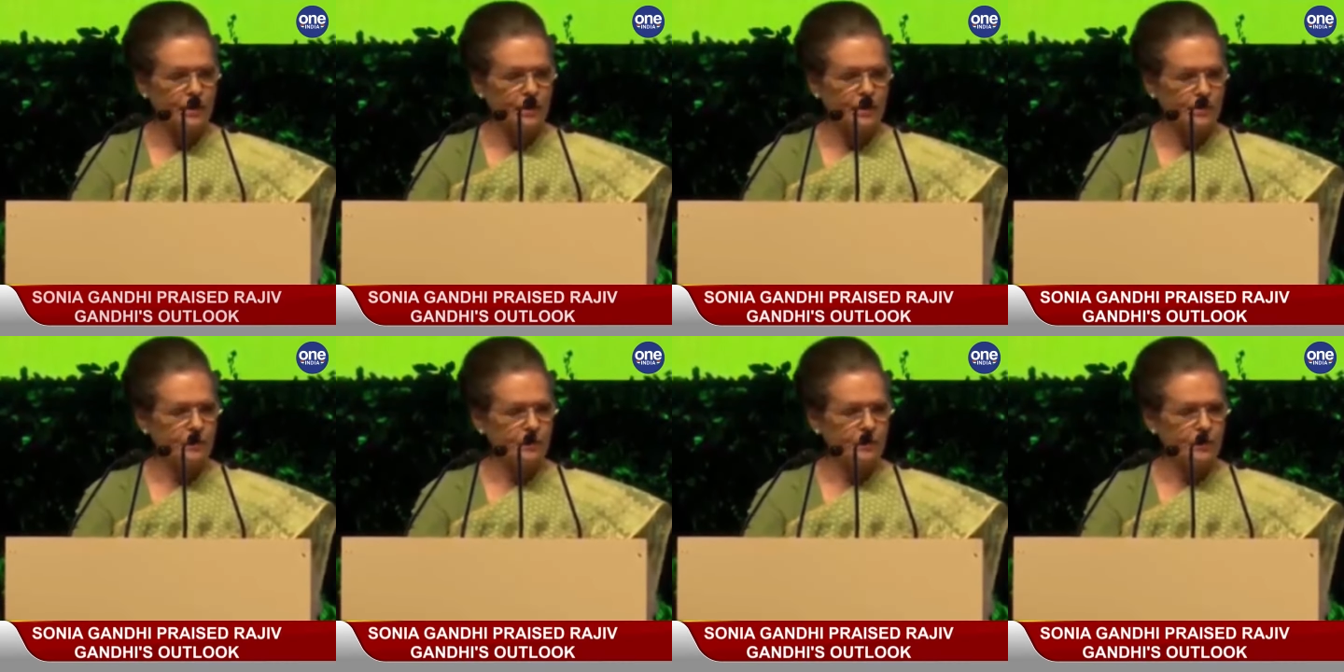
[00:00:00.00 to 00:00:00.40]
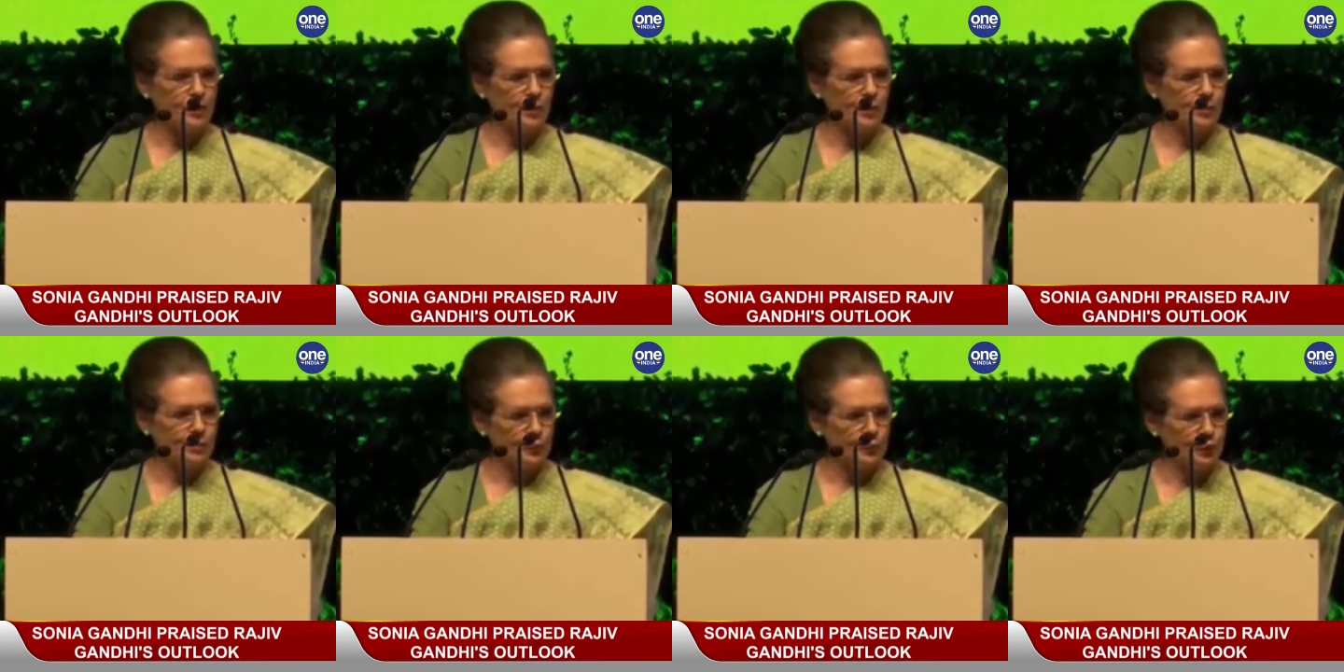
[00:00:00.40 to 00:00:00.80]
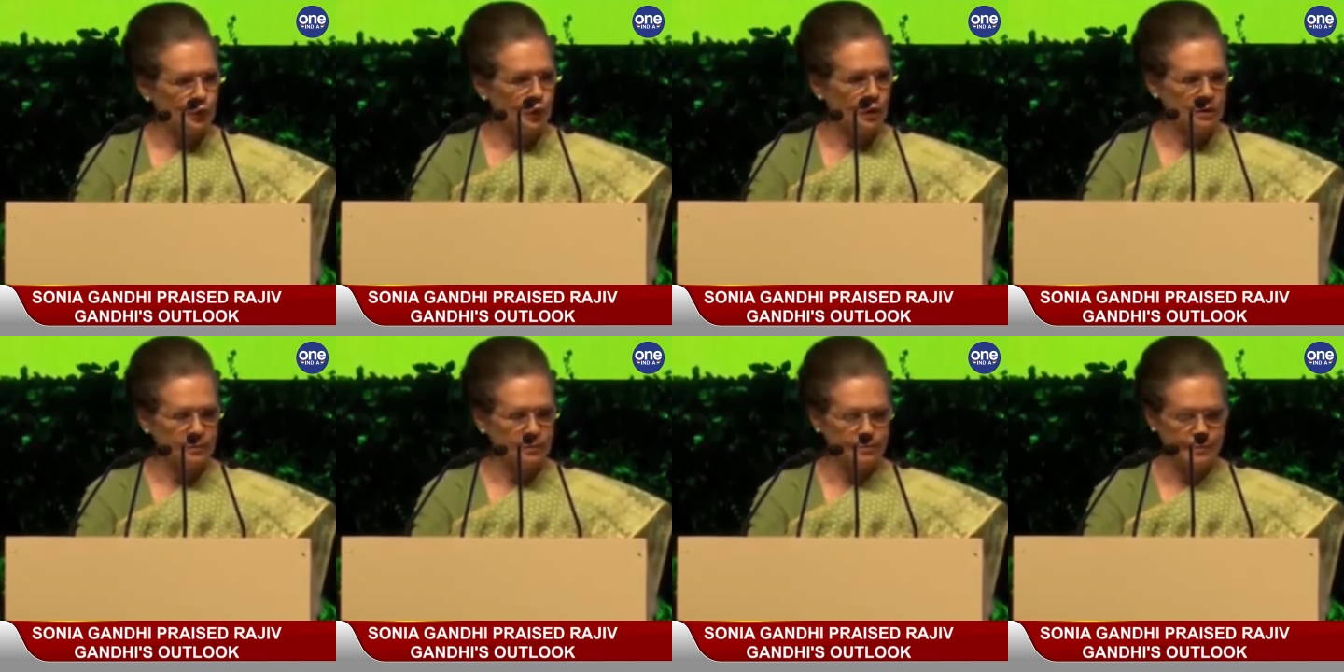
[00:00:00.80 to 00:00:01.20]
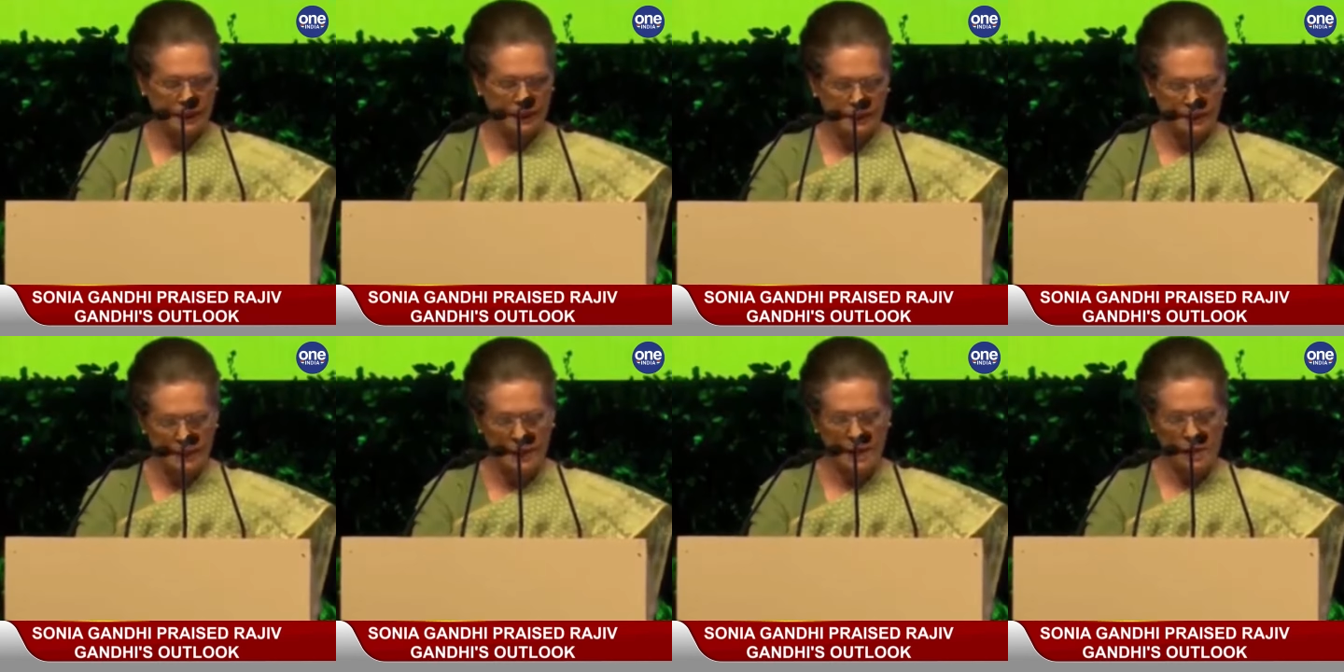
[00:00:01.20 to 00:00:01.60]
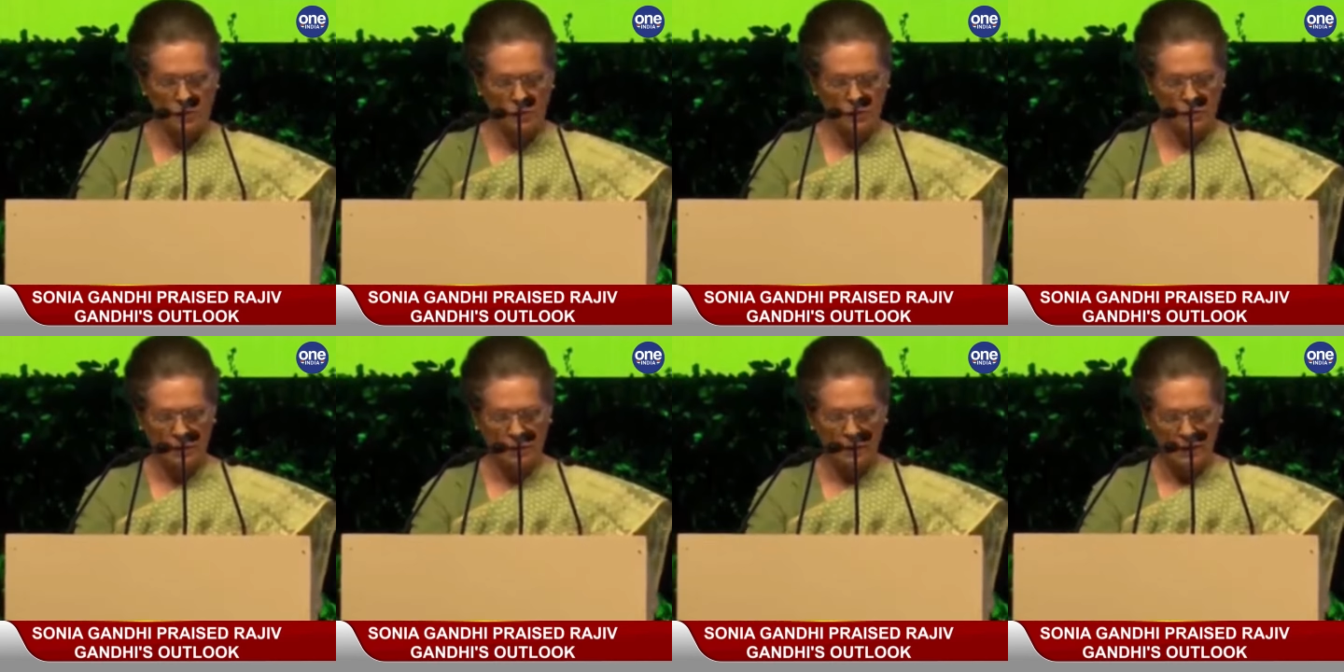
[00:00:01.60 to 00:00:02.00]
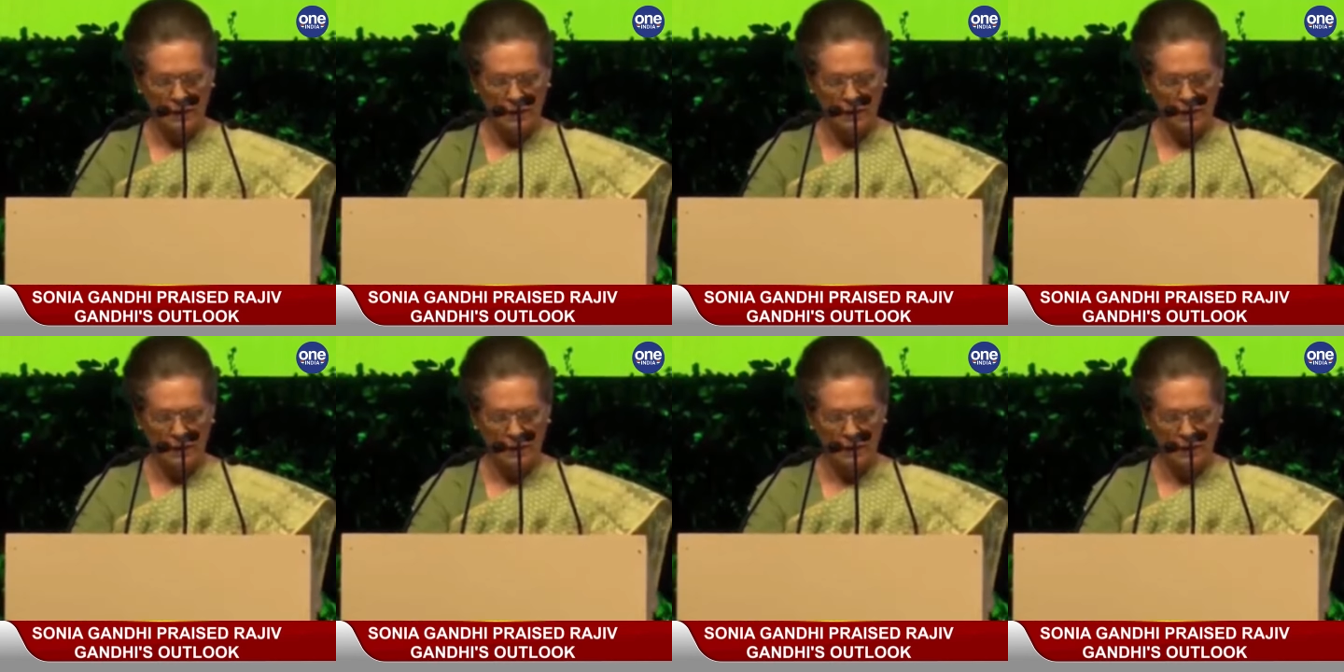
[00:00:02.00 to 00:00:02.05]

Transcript: come from poor background.